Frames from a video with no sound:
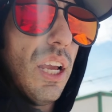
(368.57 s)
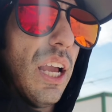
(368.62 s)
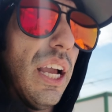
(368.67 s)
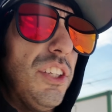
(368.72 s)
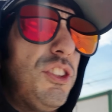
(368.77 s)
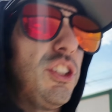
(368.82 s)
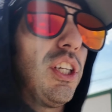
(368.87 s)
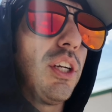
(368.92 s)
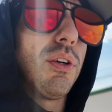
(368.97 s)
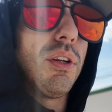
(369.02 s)

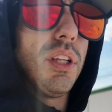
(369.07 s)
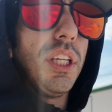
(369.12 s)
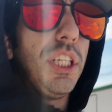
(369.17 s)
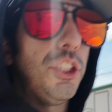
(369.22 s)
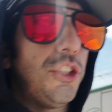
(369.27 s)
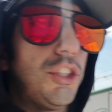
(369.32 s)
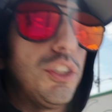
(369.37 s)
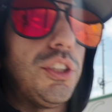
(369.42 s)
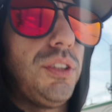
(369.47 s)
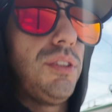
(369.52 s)
and
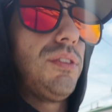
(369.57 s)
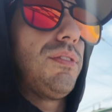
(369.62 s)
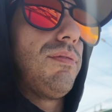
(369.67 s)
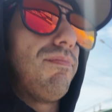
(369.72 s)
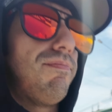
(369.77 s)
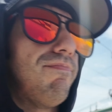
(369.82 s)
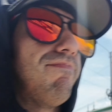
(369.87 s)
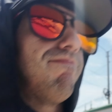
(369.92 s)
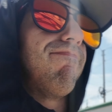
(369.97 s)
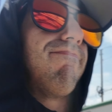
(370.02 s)
generally just,
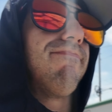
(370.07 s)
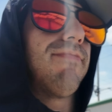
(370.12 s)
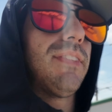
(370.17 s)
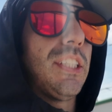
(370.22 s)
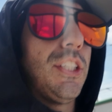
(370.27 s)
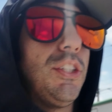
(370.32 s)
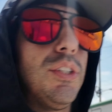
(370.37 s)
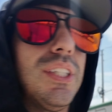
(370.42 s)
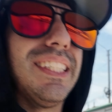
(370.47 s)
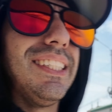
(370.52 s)

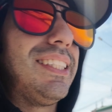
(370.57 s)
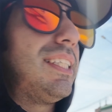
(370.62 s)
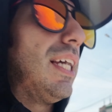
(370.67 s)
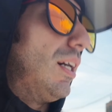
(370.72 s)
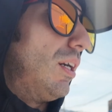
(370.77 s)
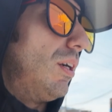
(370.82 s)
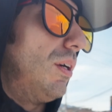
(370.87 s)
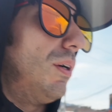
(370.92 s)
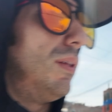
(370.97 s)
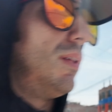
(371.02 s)
you can
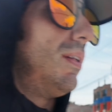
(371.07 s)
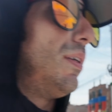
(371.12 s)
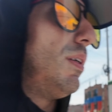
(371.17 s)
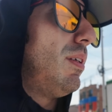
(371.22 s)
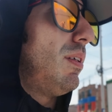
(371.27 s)
tell